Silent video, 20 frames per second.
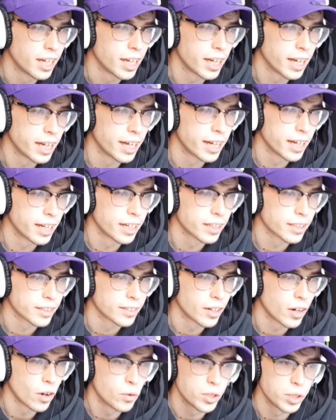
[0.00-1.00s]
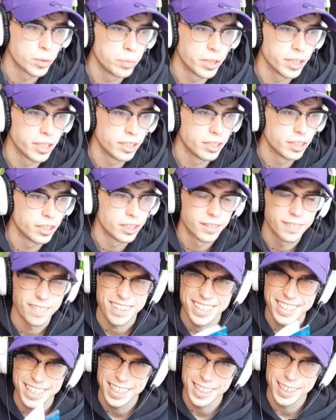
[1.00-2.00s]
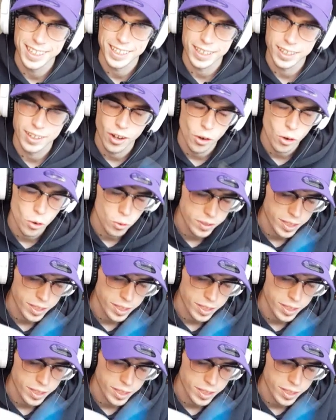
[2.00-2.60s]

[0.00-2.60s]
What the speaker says: ODB, Keelan Cole,